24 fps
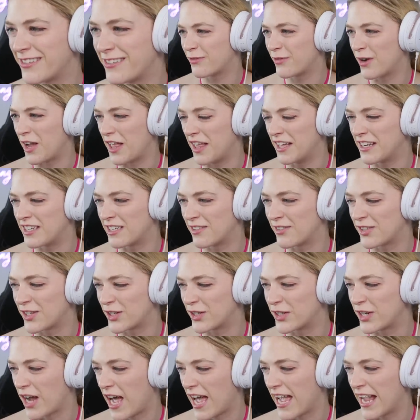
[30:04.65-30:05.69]
relatives
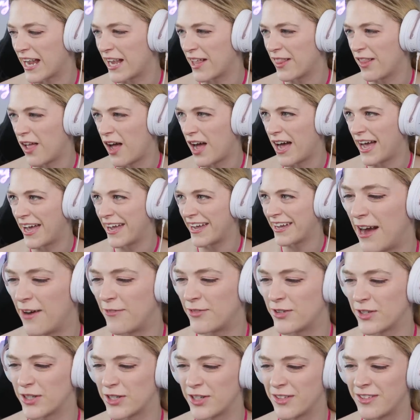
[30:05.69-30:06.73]
are dying a lot
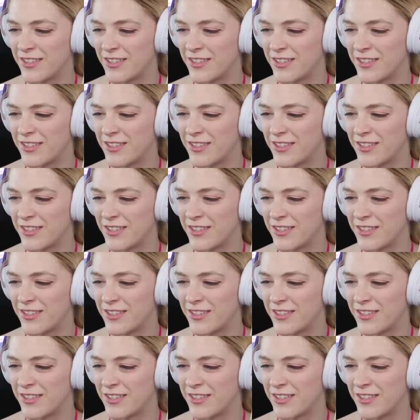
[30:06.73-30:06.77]
after